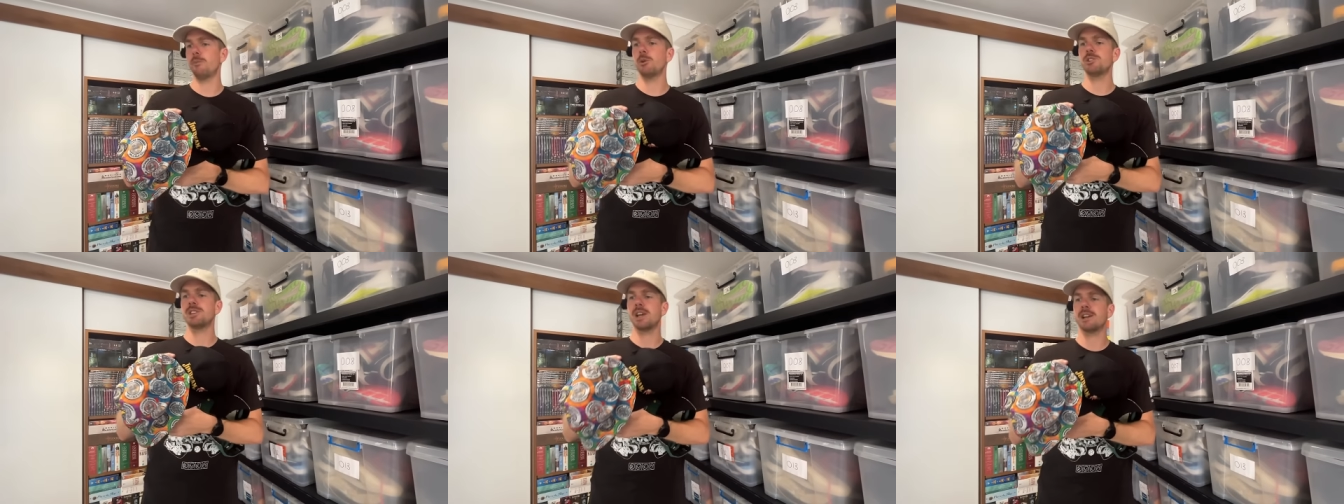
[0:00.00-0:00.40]
I'm
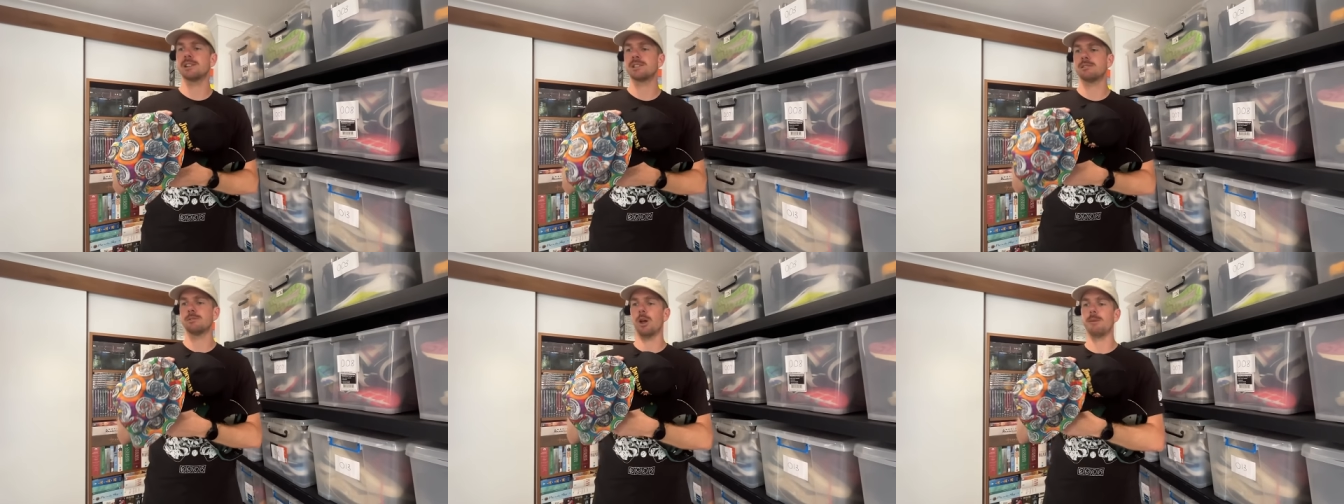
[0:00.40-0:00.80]
not saying
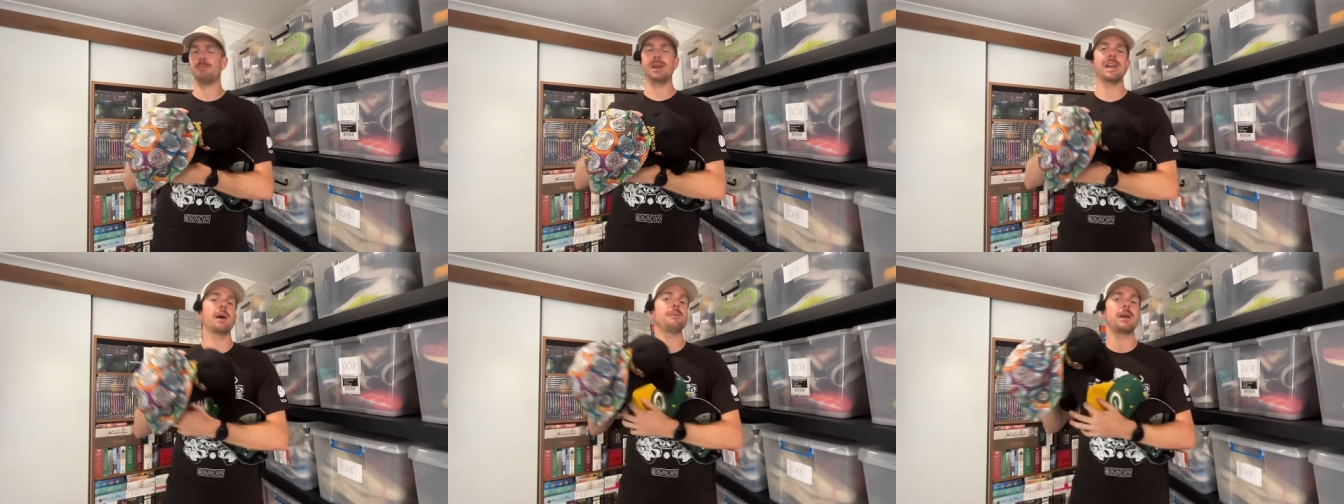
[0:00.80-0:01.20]
it's like
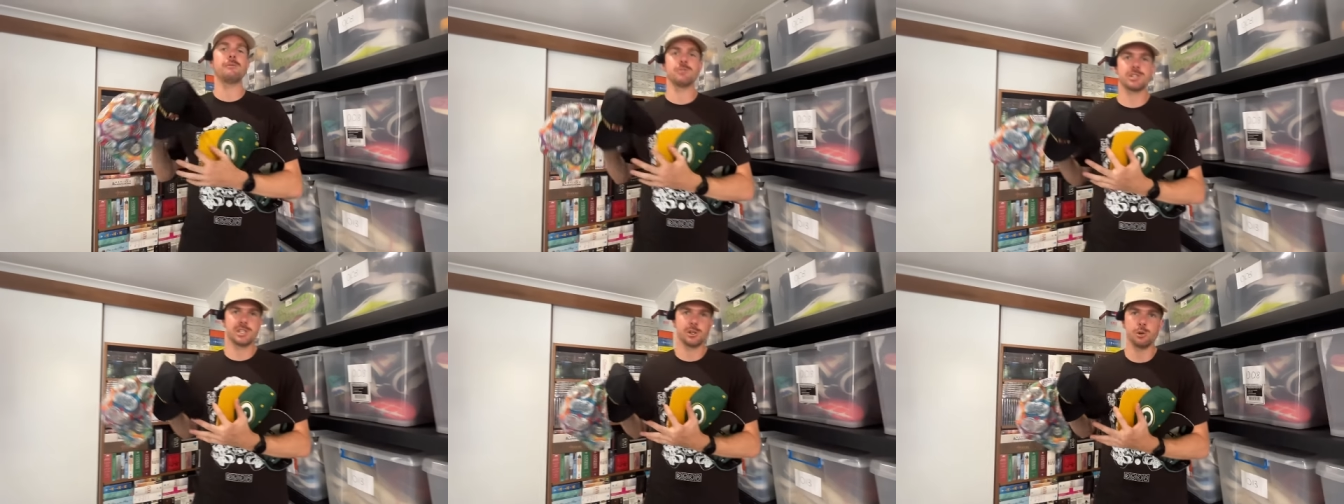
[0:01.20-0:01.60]
pick up
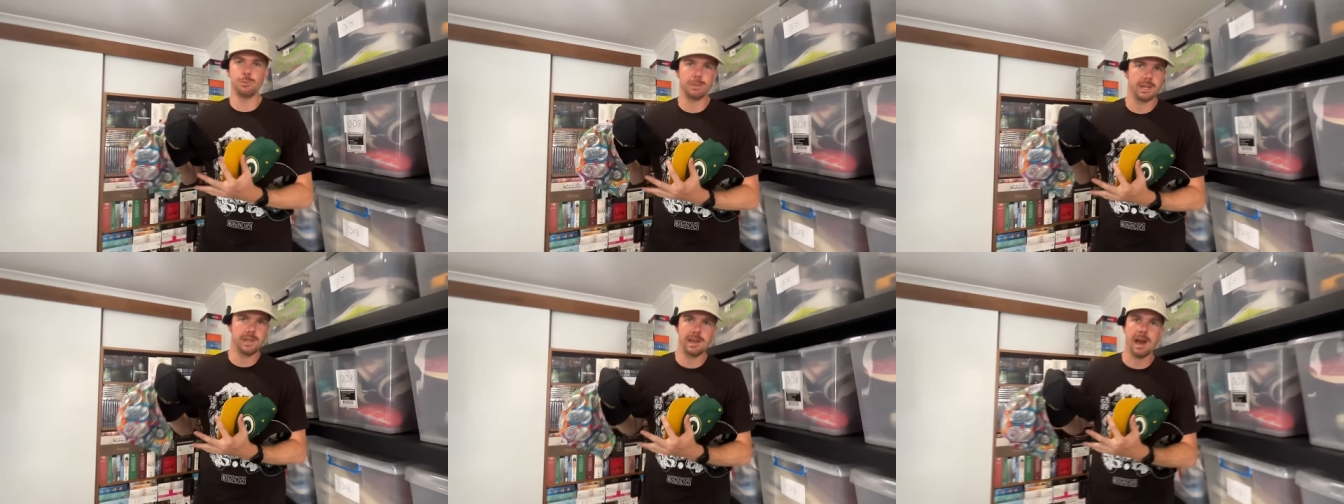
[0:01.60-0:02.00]
every single
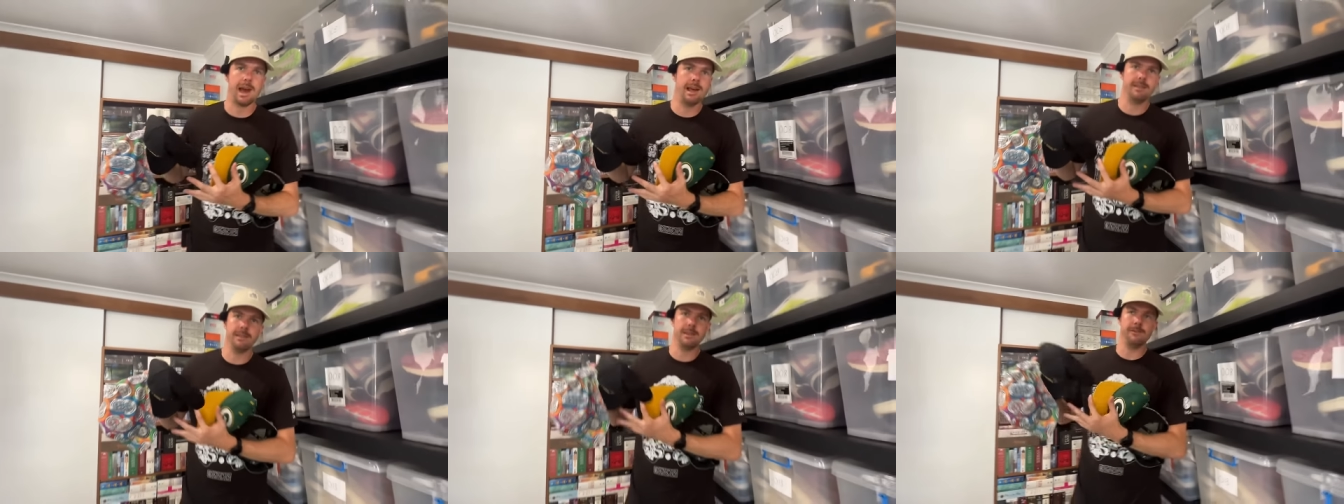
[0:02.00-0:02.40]
beer
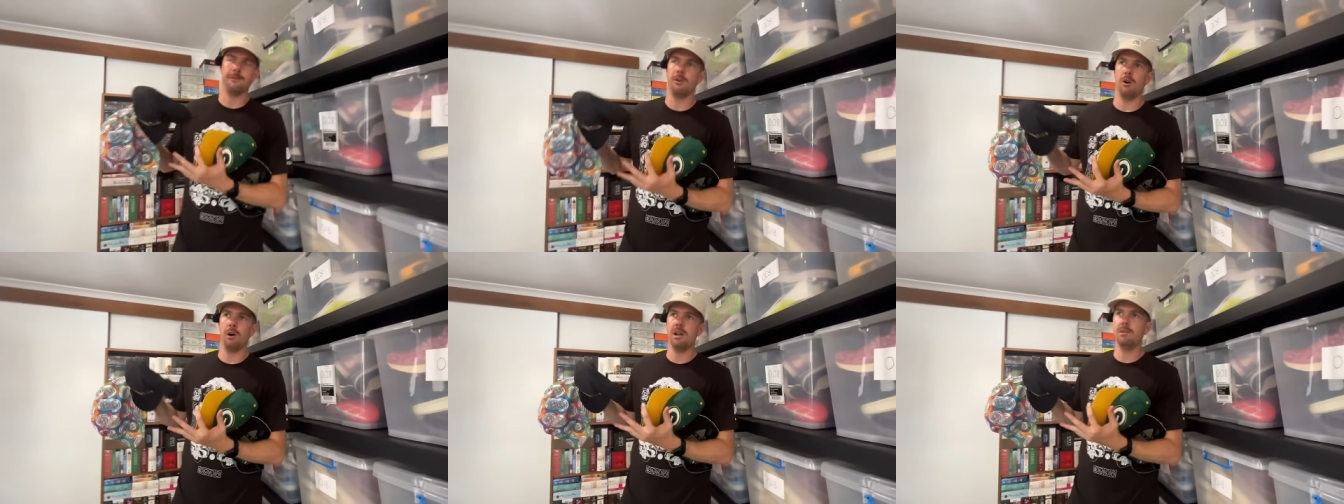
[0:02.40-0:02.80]
hat that you
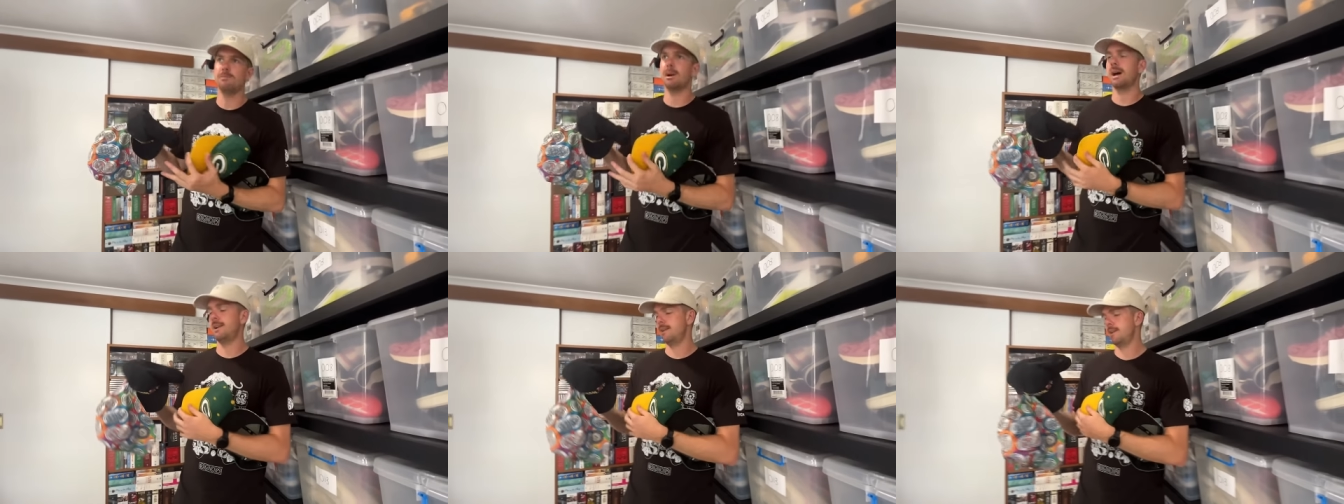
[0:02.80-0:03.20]
find,
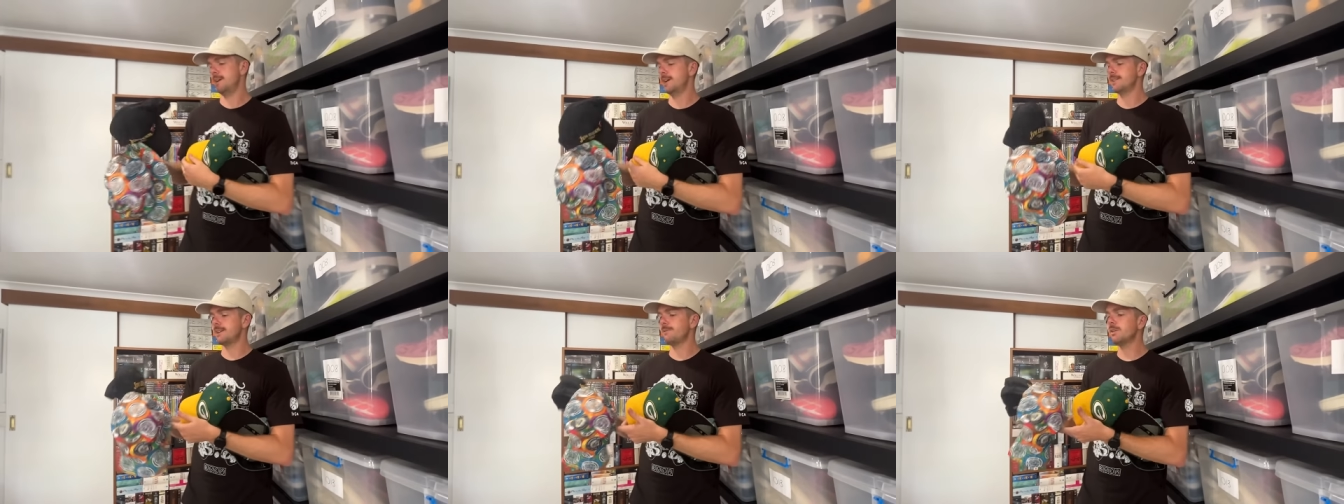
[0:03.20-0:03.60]
but
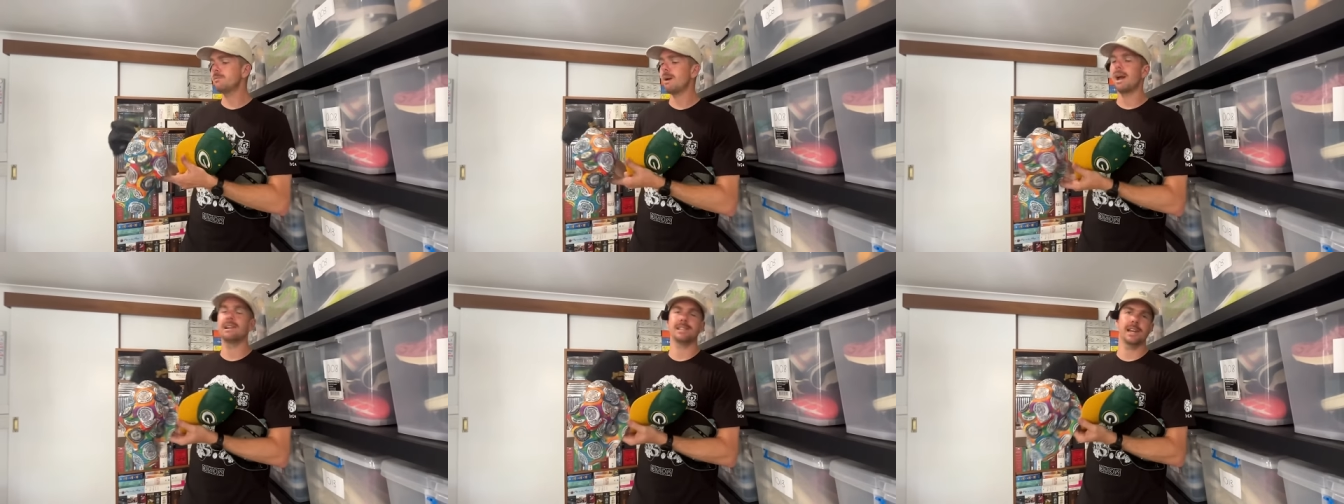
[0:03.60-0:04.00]
definitely
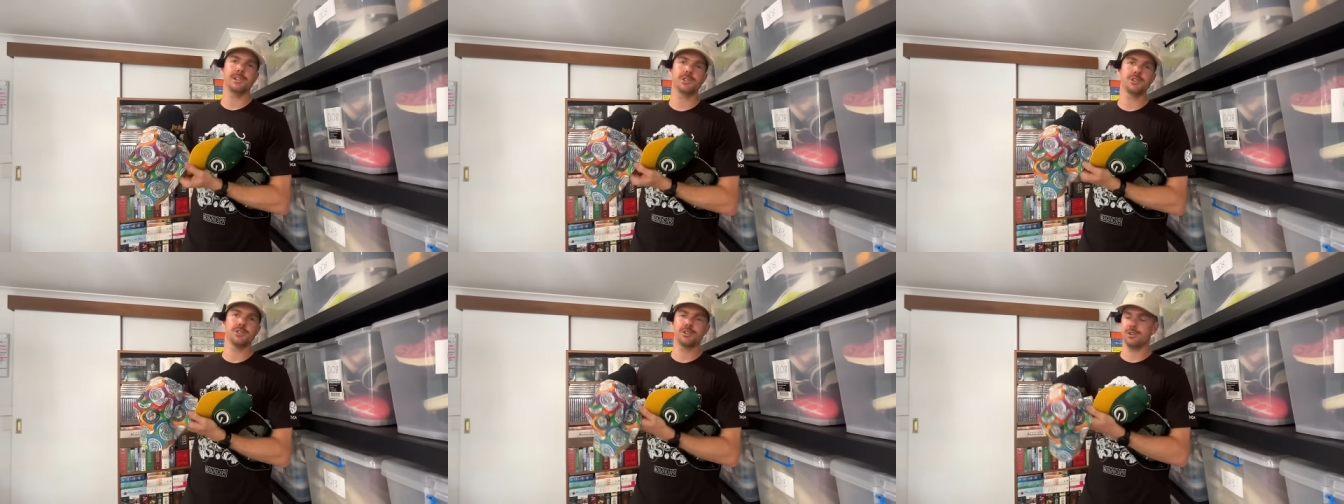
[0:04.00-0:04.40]
pay
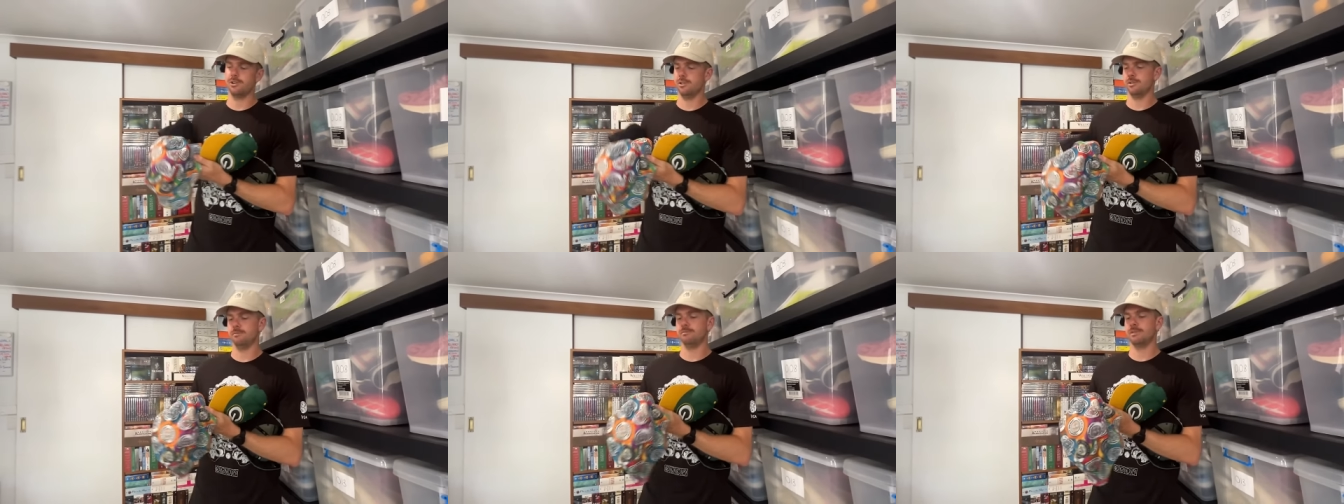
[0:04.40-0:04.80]
attention to them.